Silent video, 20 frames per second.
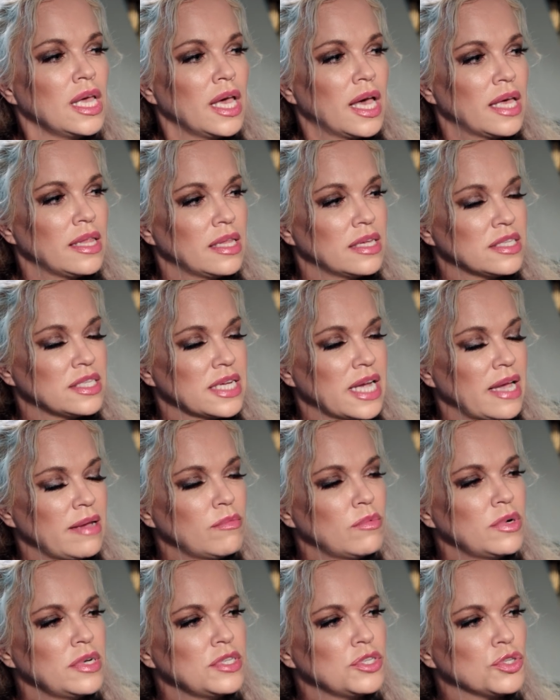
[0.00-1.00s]
And the
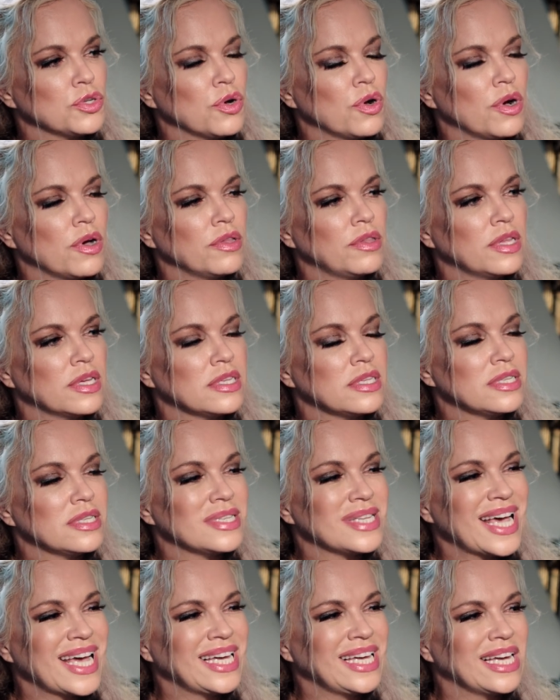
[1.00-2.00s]
same, we saw the
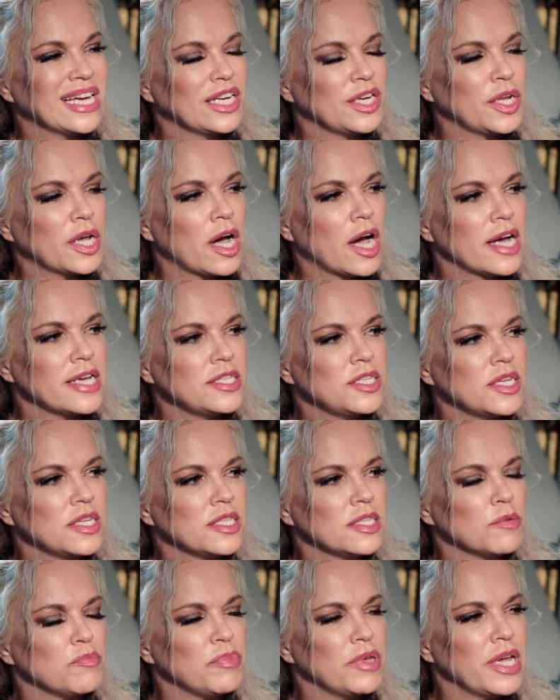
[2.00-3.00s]
second
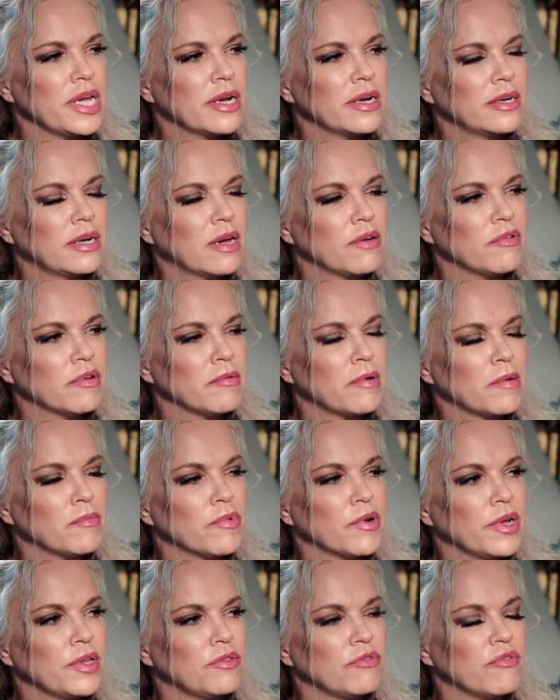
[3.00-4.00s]
ISIS appeared. I
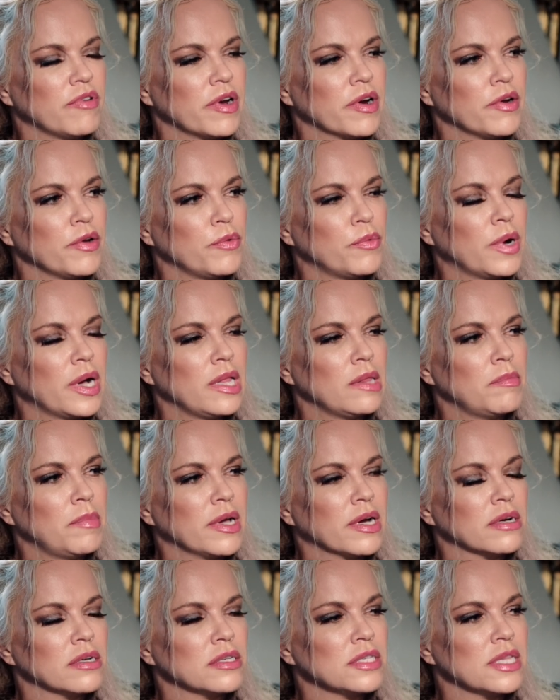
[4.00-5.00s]
remember it very well
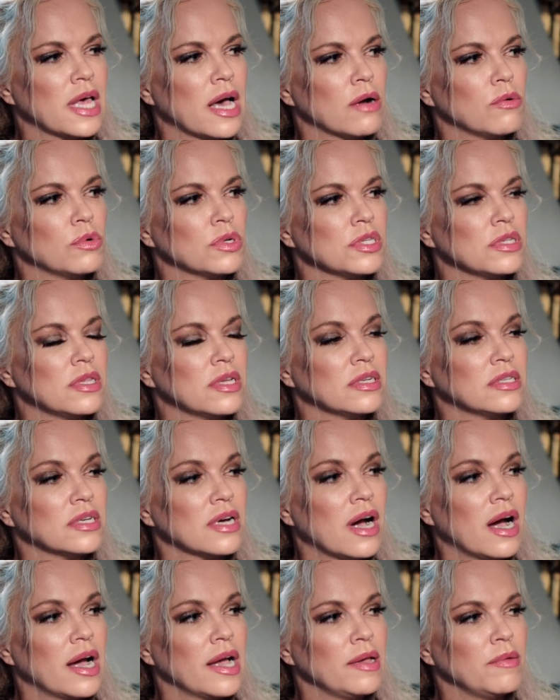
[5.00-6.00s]
because that was the
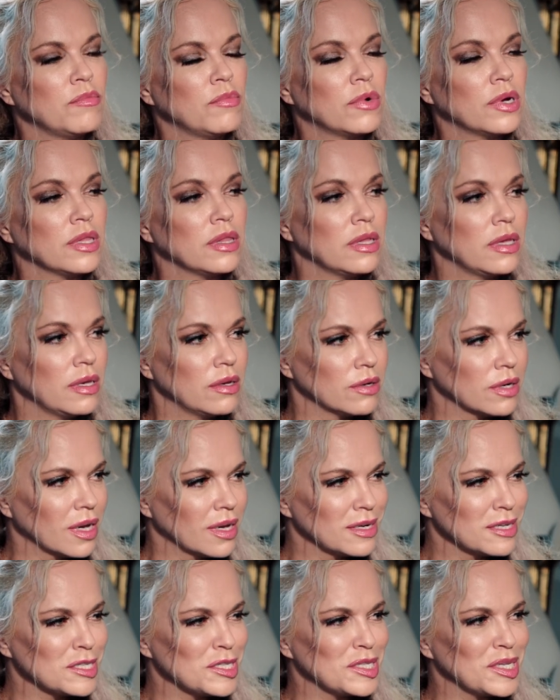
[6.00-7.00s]
time when the
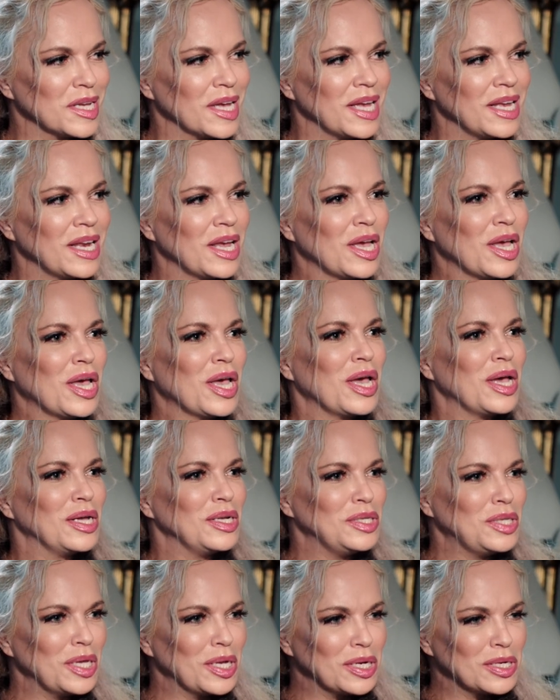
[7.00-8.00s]
United States
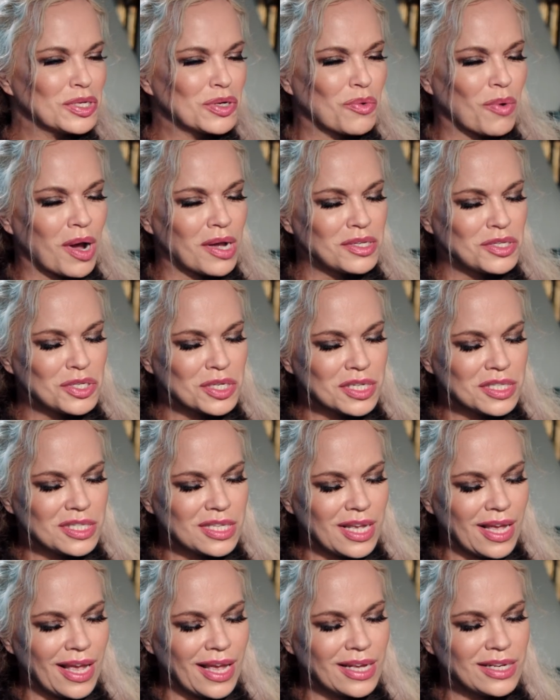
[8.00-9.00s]
didn't quite
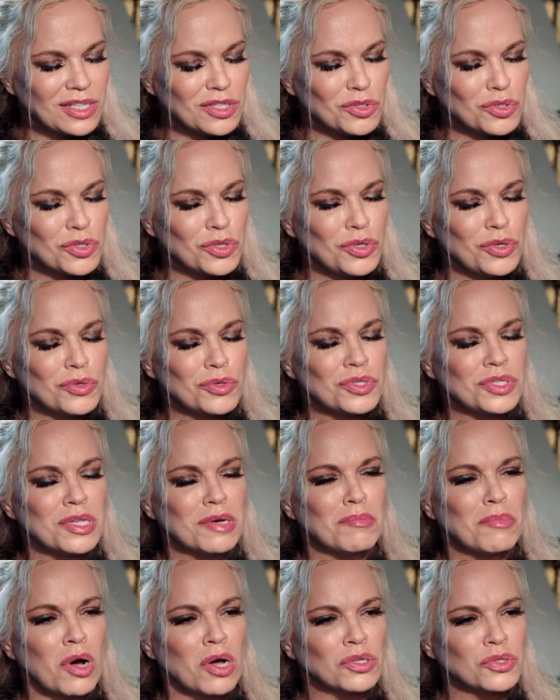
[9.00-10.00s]
succeed to use
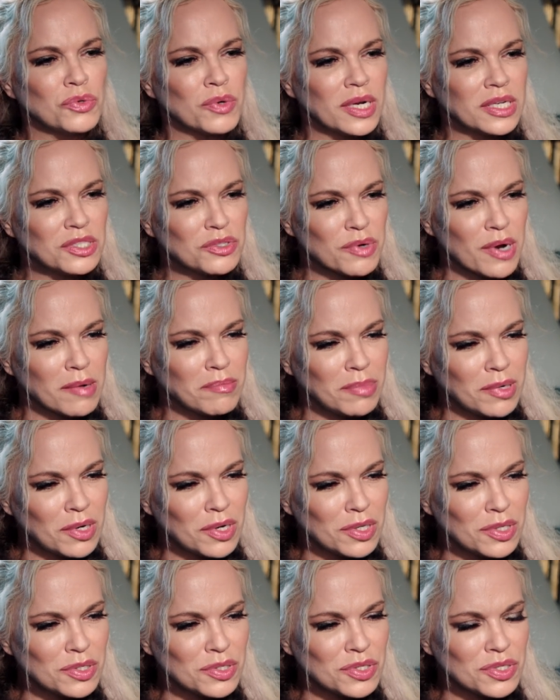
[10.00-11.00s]
the moderate
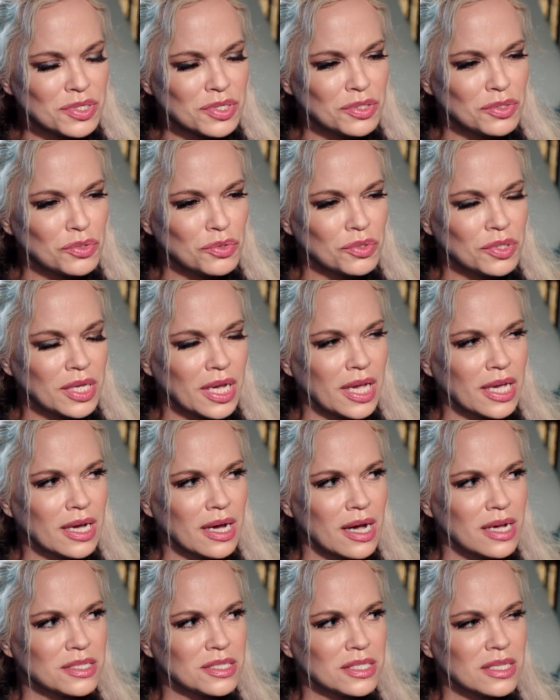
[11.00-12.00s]
rebels to take
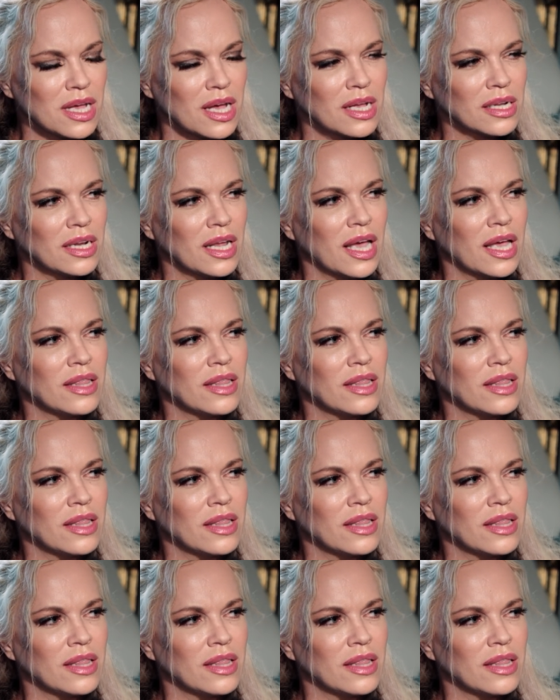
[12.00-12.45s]
Assad.